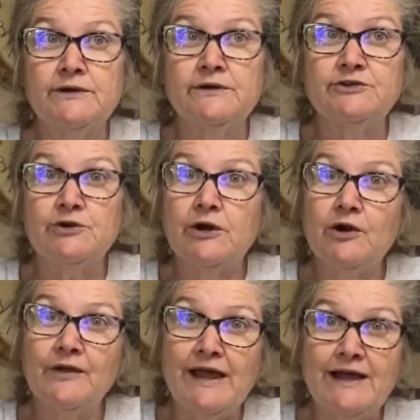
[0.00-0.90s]
do our
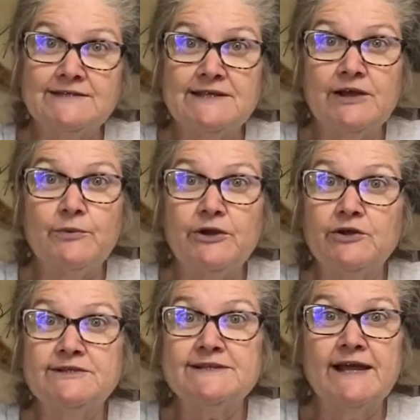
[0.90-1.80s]
whole house. Like we
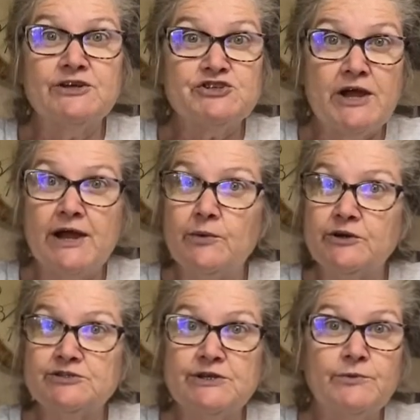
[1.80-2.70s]
couldn't take
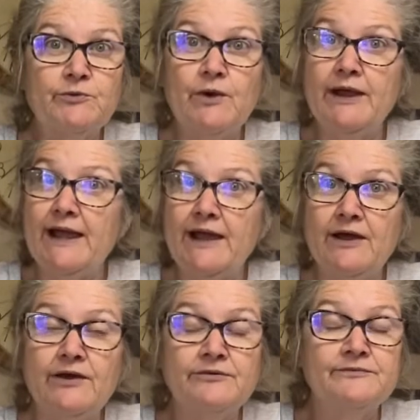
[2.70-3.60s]
showers, it would run
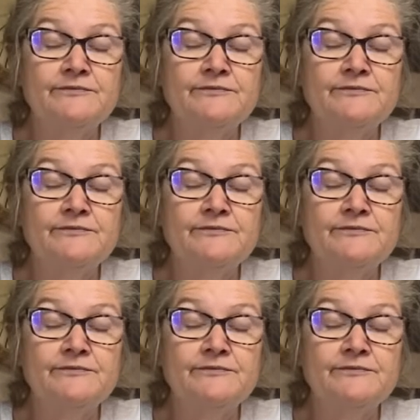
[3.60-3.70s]
out.